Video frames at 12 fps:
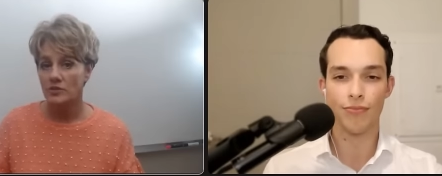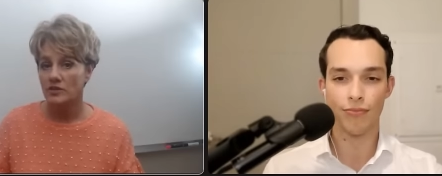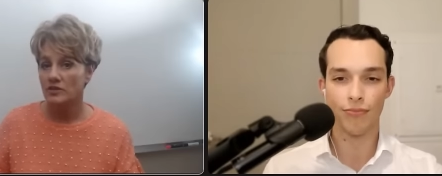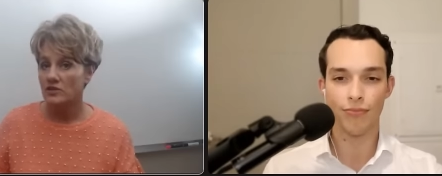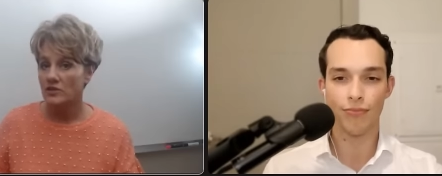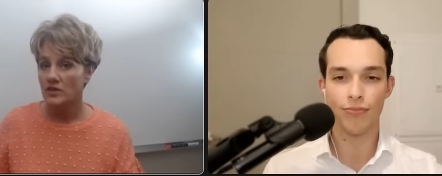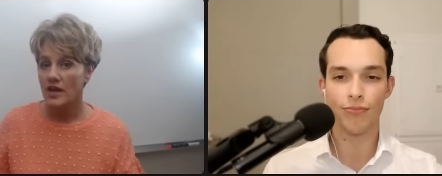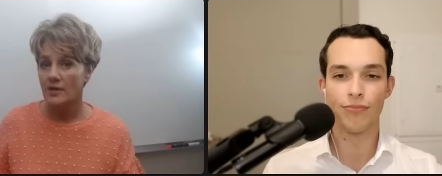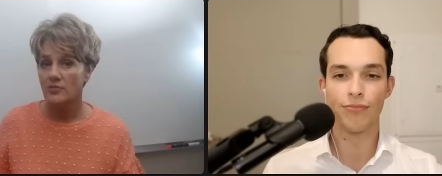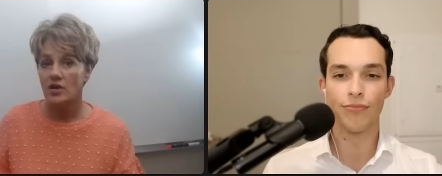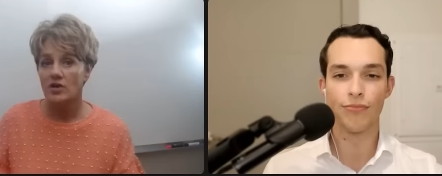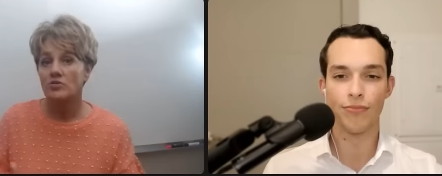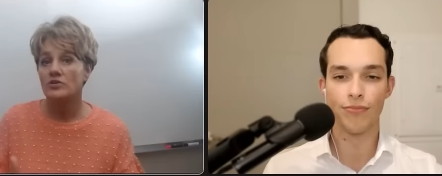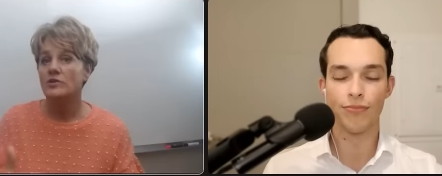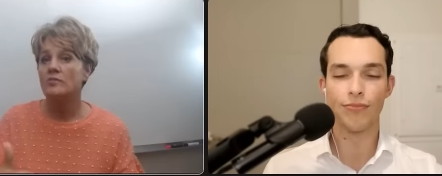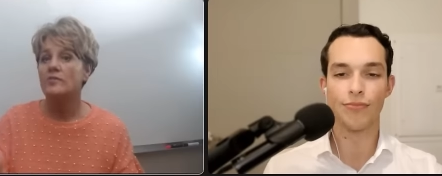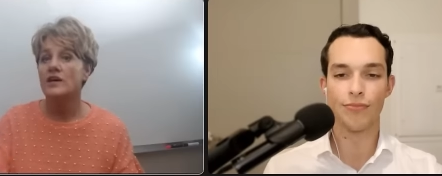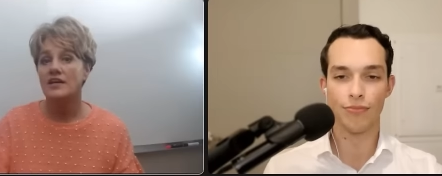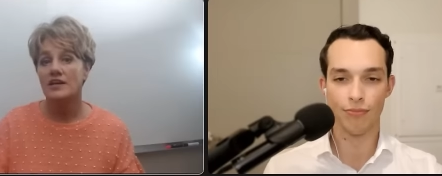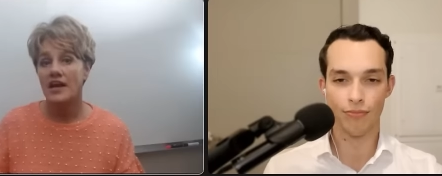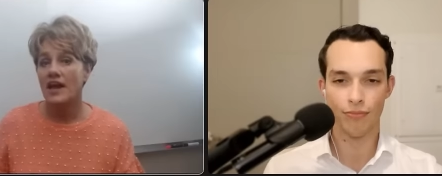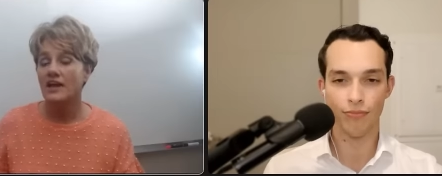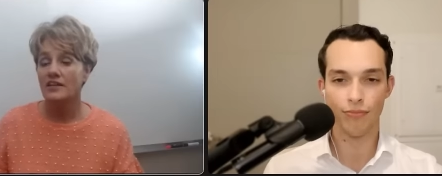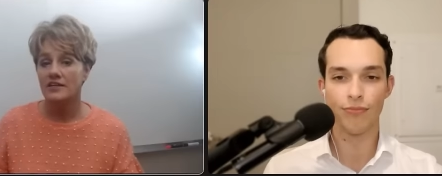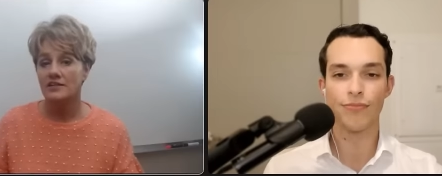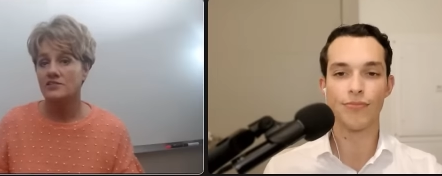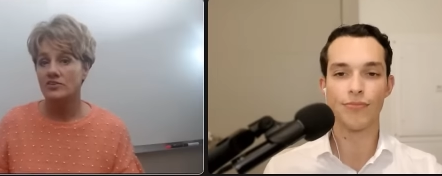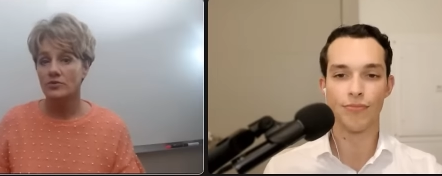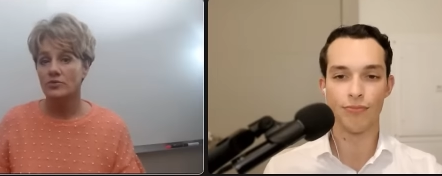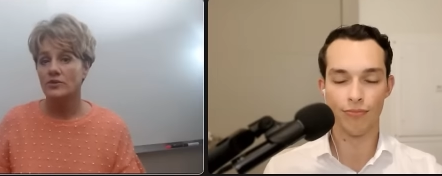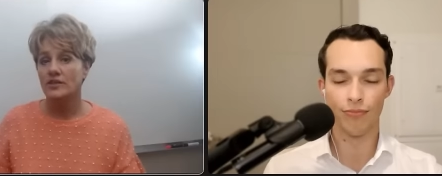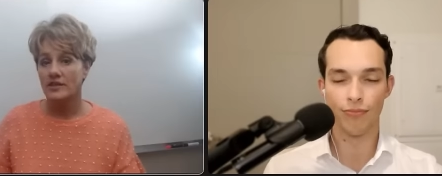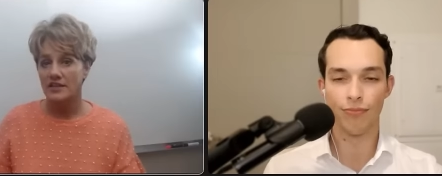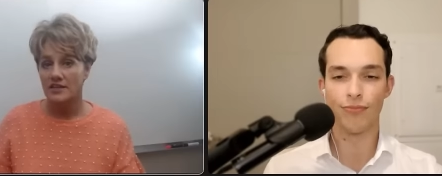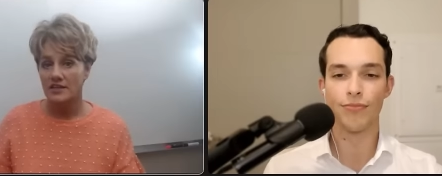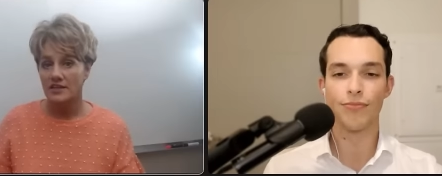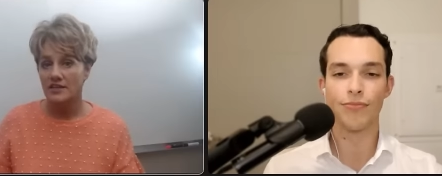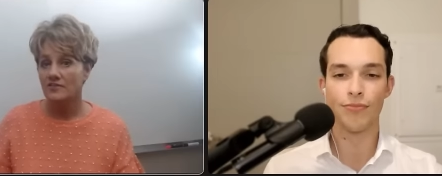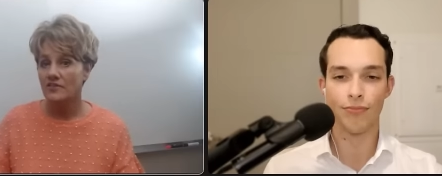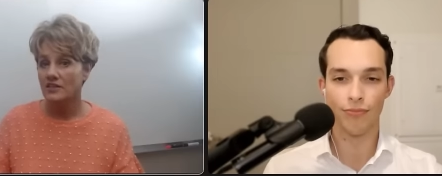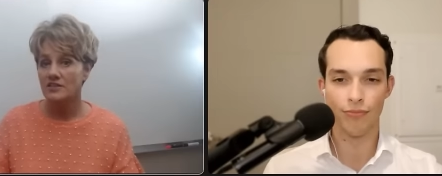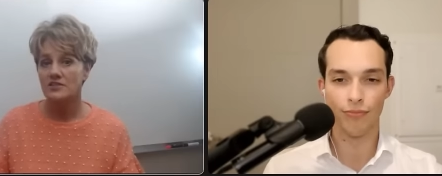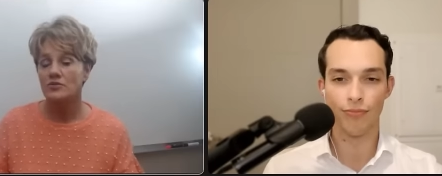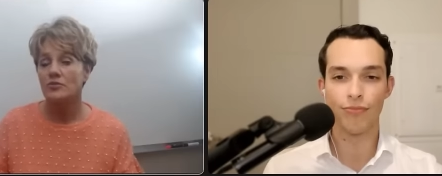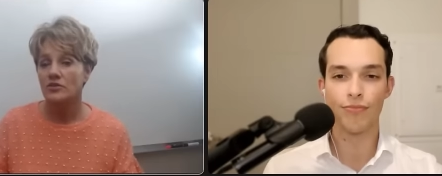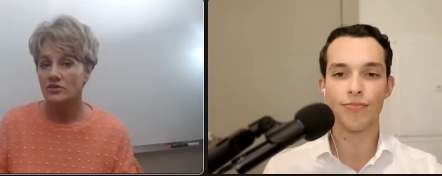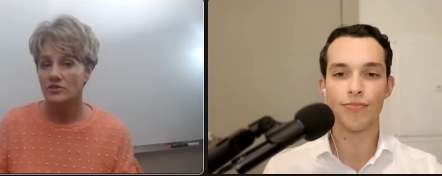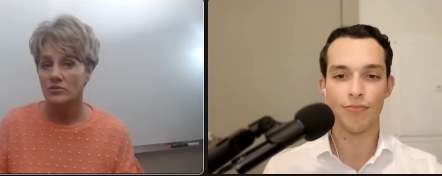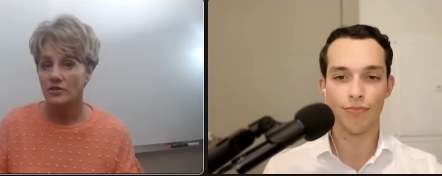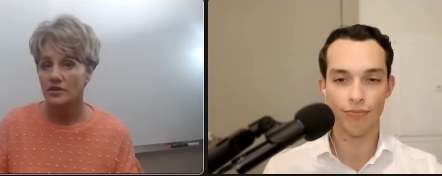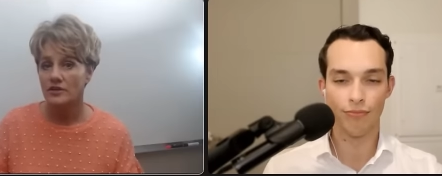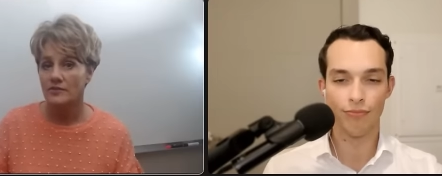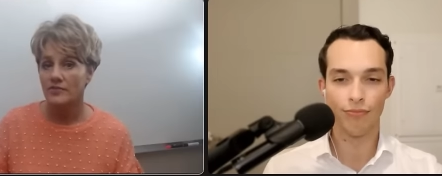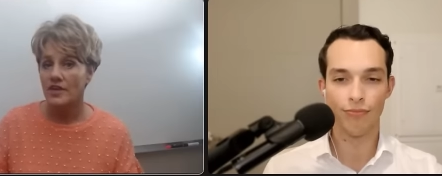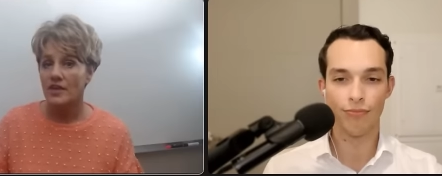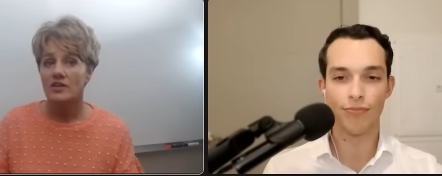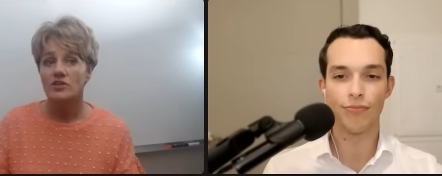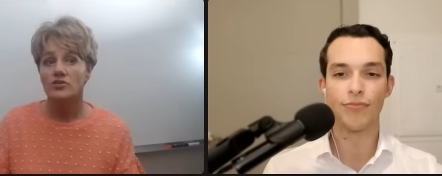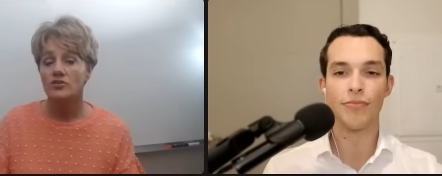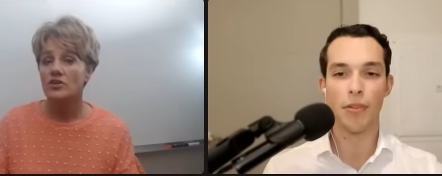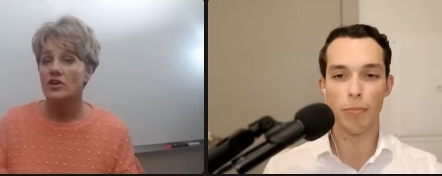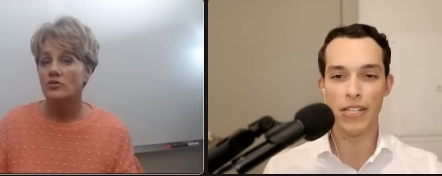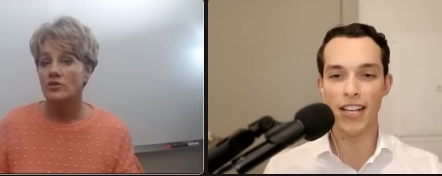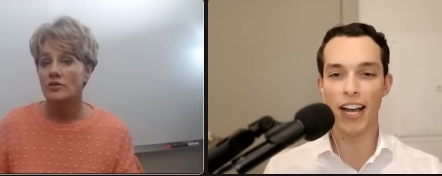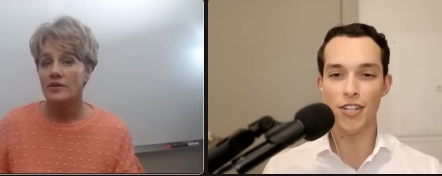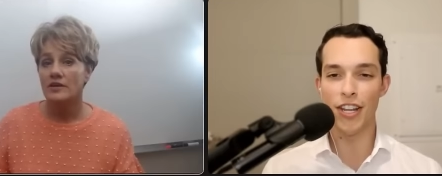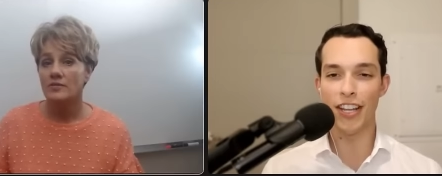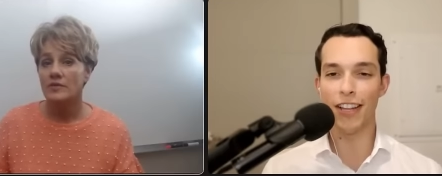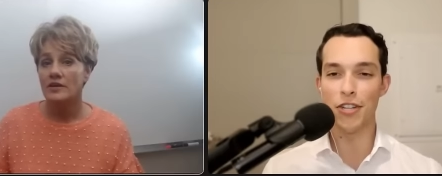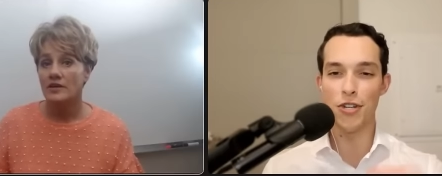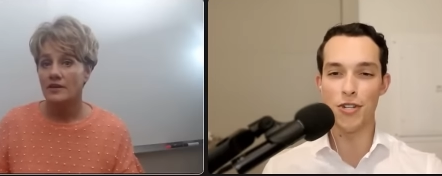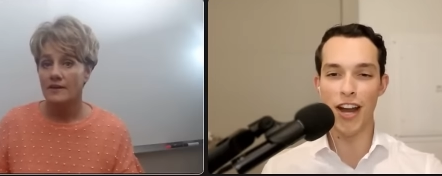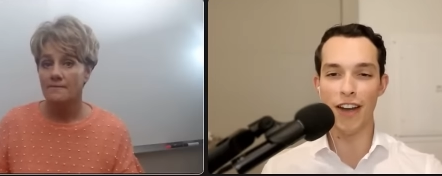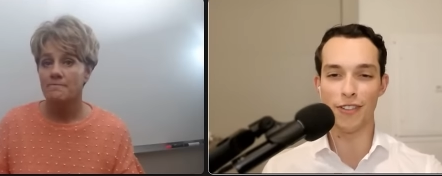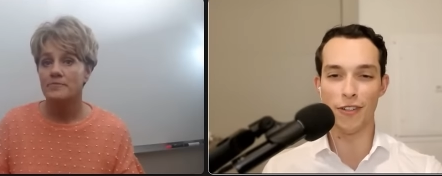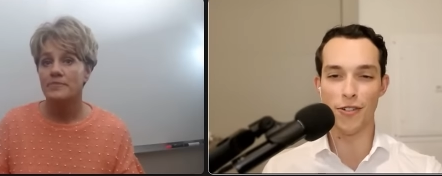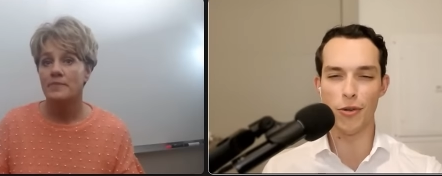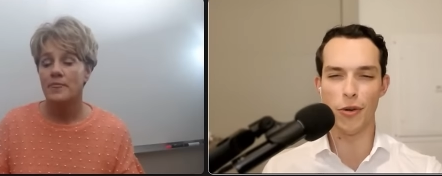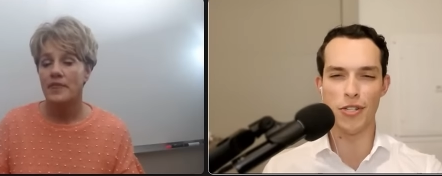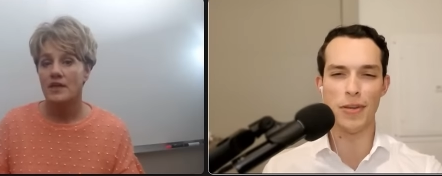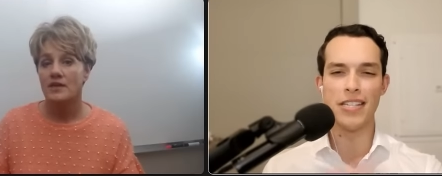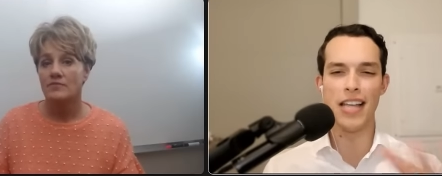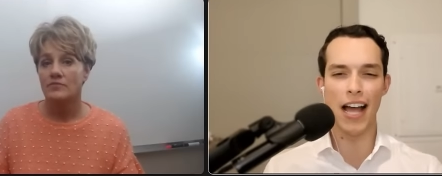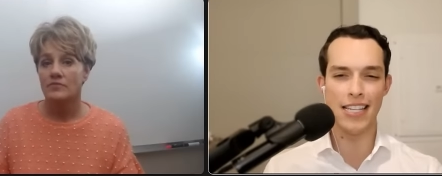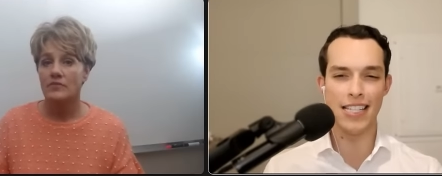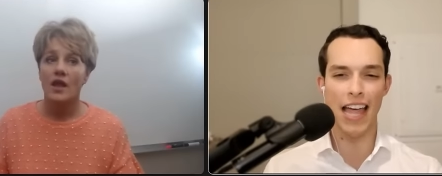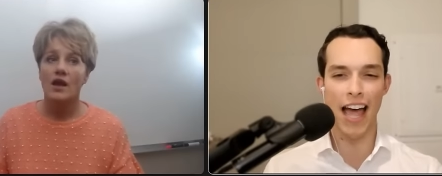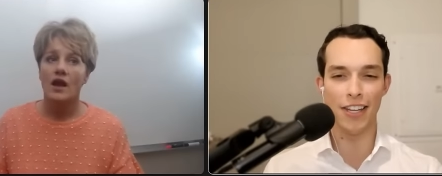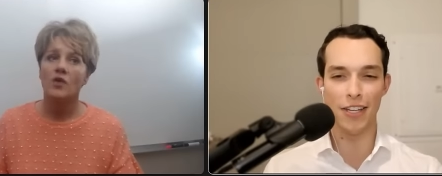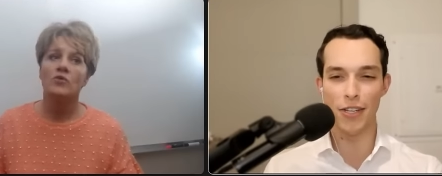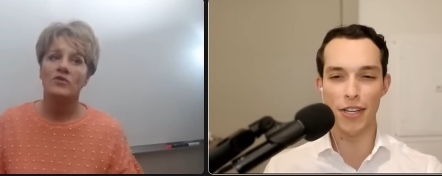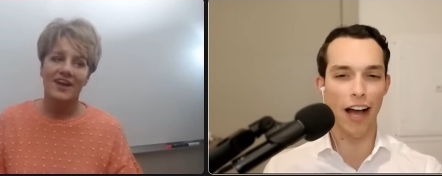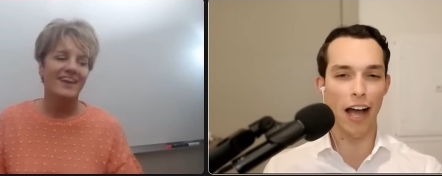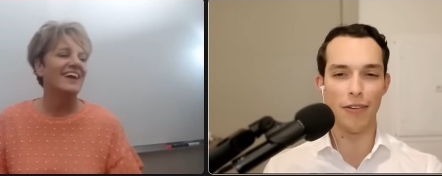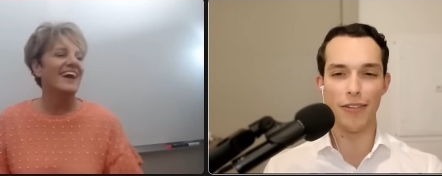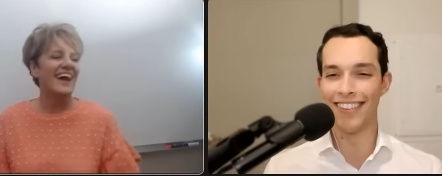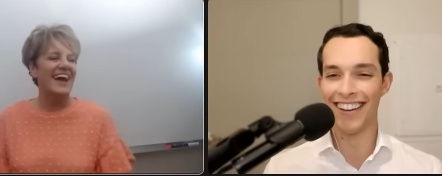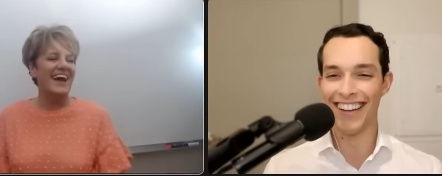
Speaker 1: will. I'm not going to make Alex do anything if he doesn't want to do it you're not. Besides, let
Speaker 2: you drive the Rolls Royce. Besides that, oh. I,